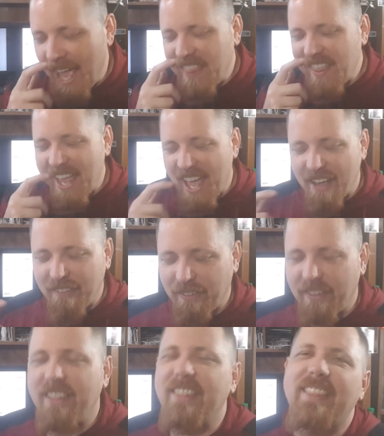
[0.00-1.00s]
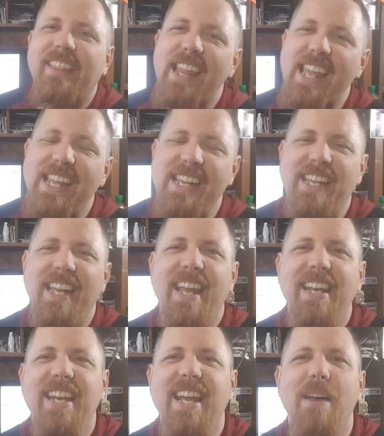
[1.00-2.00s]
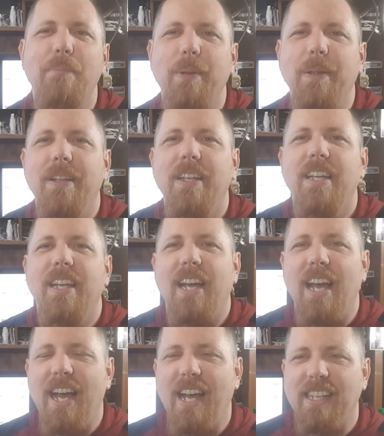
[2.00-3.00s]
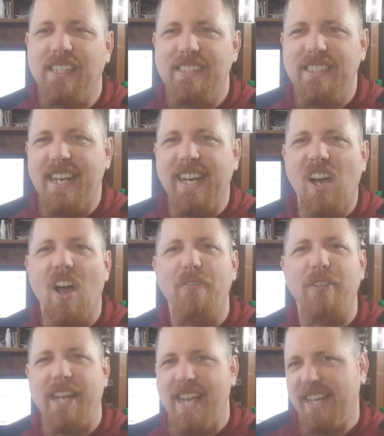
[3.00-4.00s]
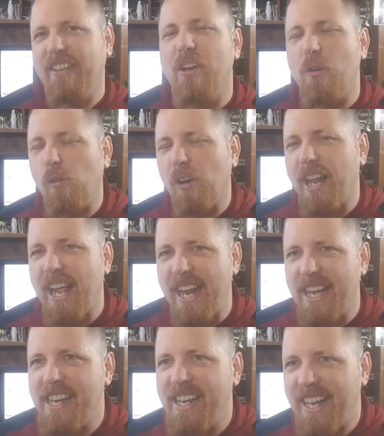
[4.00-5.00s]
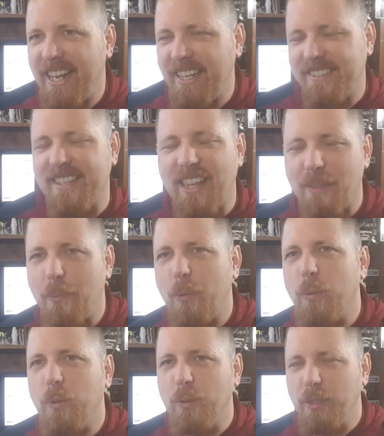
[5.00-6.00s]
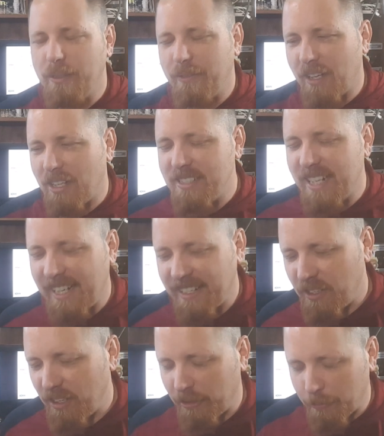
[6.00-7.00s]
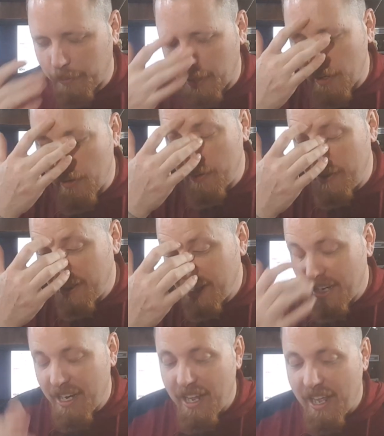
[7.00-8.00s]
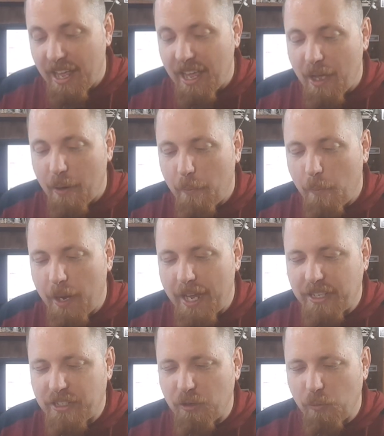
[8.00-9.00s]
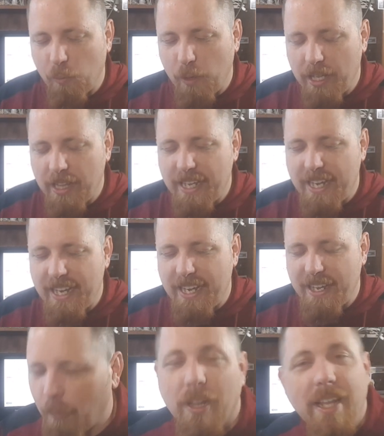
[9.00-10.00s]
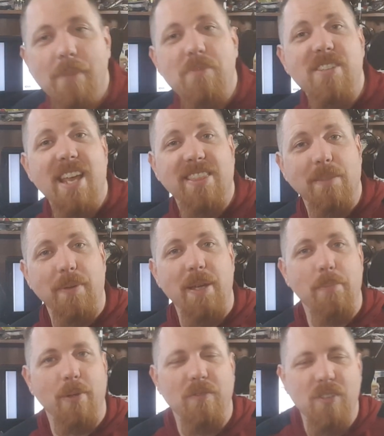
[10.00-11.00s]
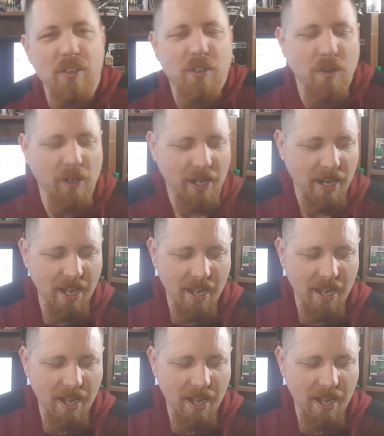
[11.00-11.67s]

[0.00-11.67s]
and they have, they ended up uh, setting off an ecto grenade inside the pool, causing it to explode, which really, really upset the people of New York.